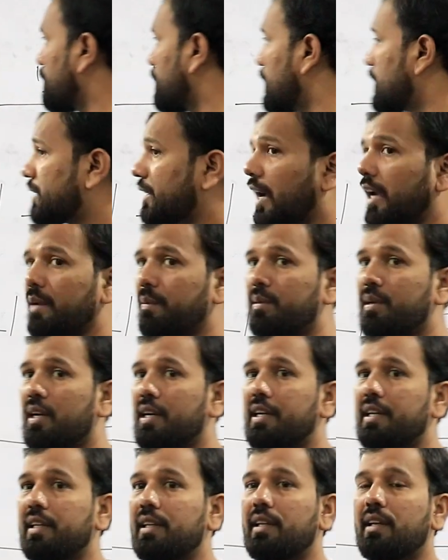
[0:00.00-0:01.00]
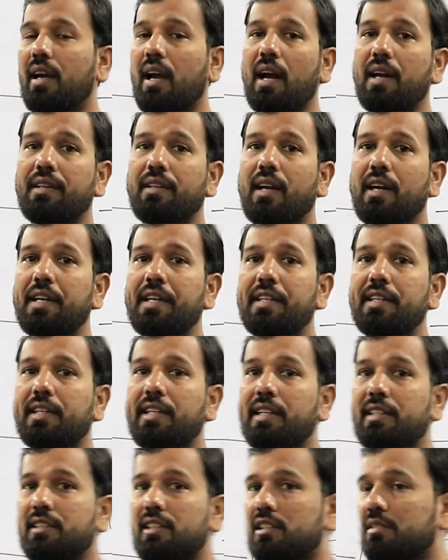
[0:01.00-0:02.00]
where the IBRD and the IDA
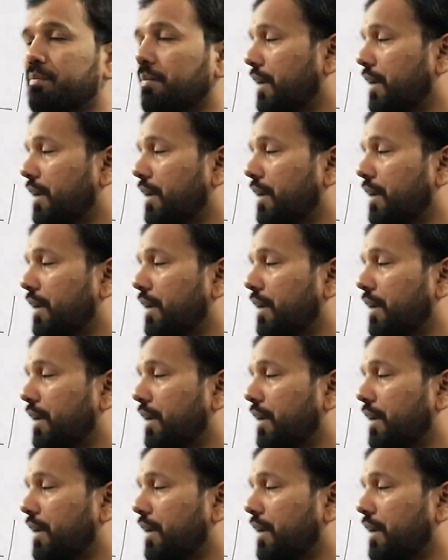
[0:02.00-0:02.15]
gets its